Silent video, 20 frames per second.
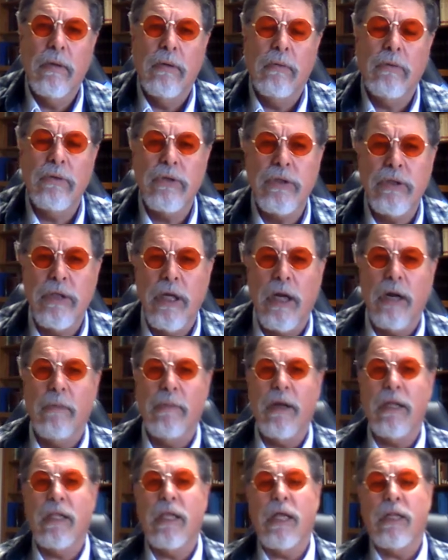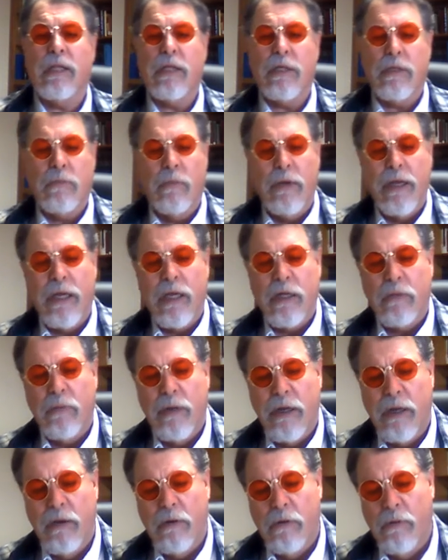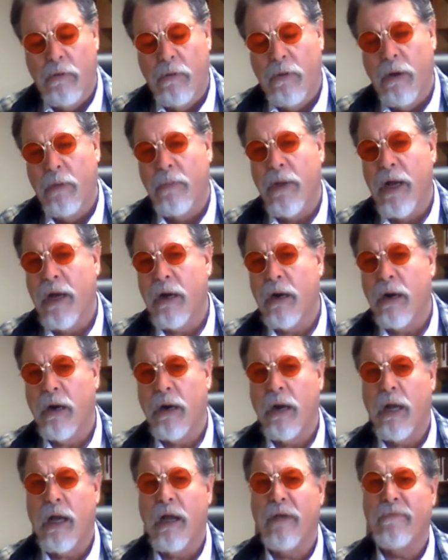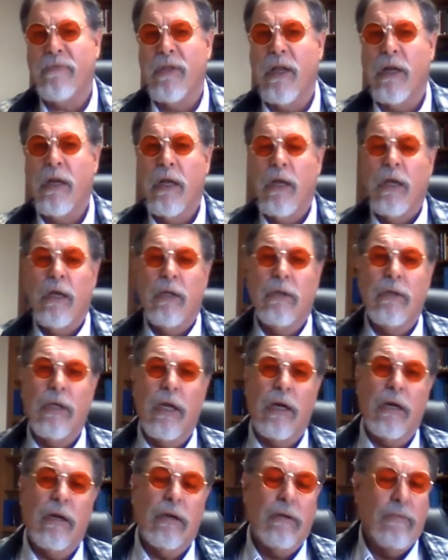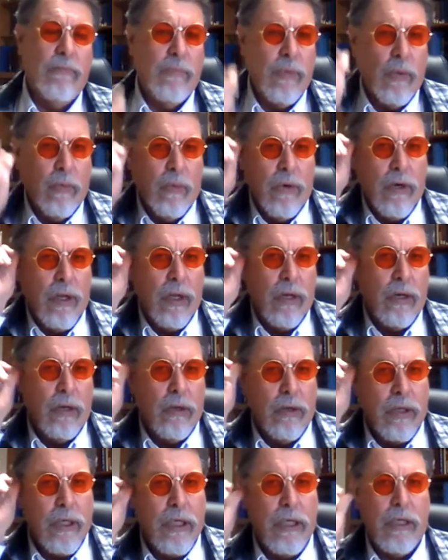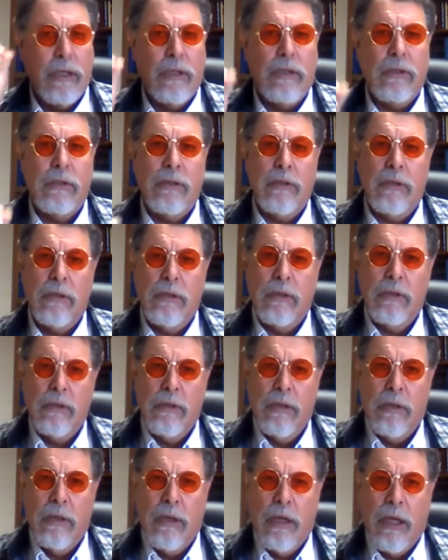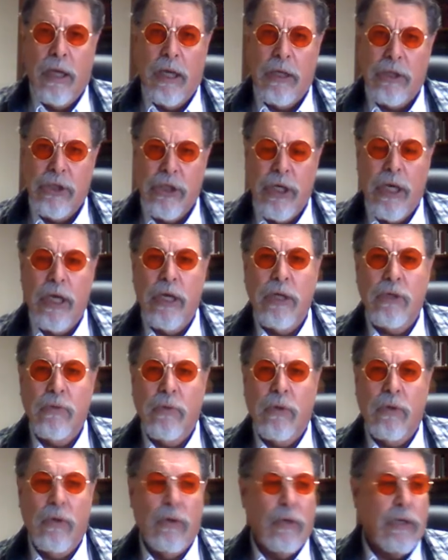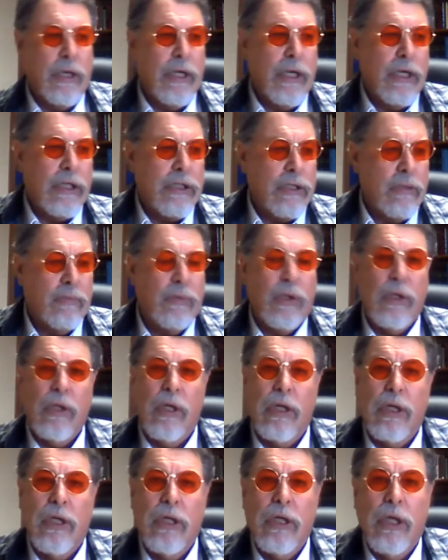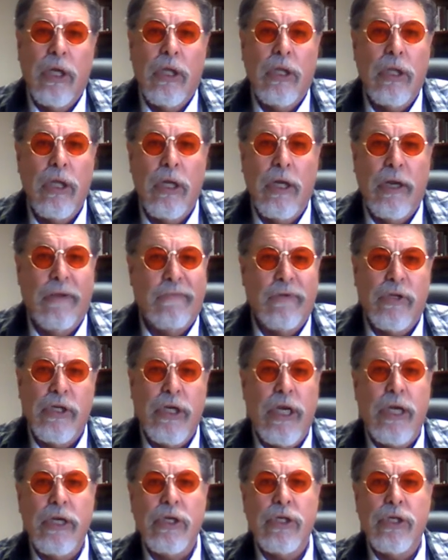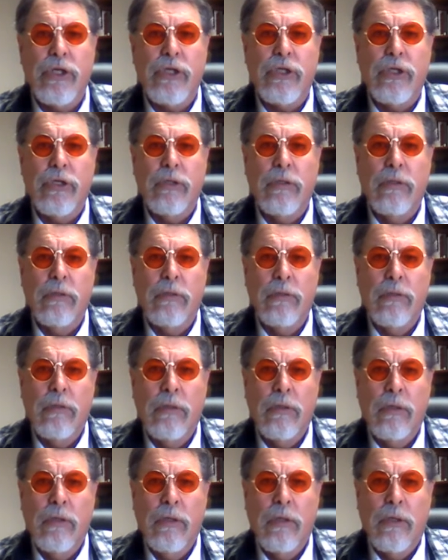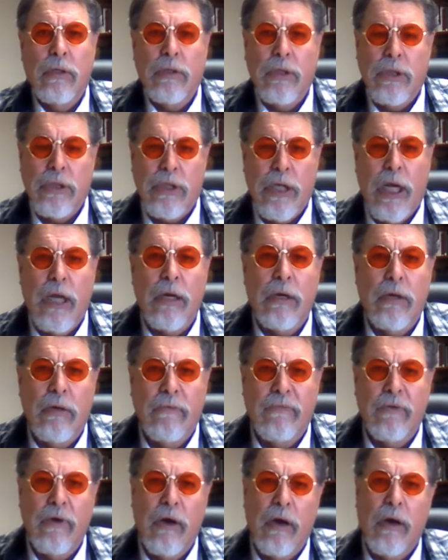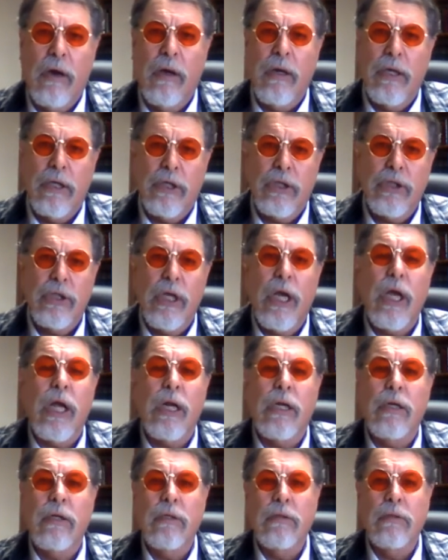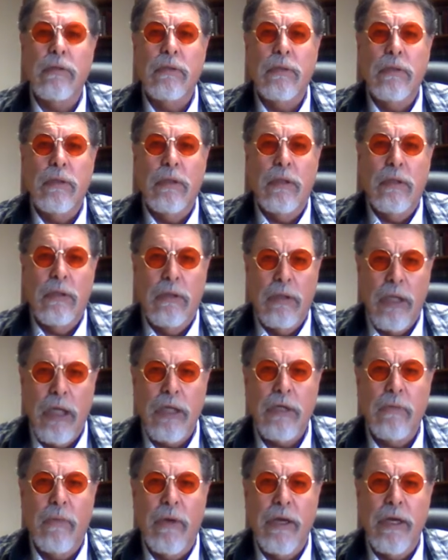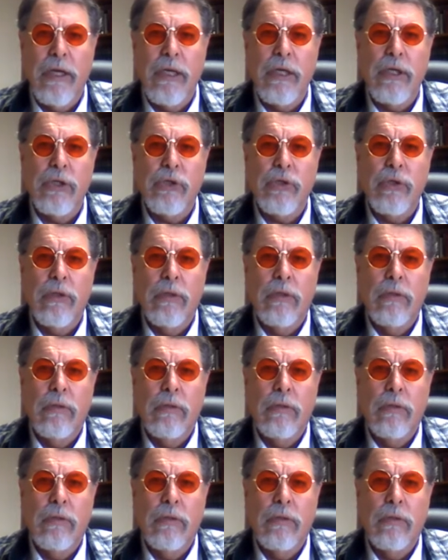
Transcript: Let's think about that this week as we go about our life, that, that we're not looking at change. We're looking at something that, that never changes. The standard of God is set. That's the way it is.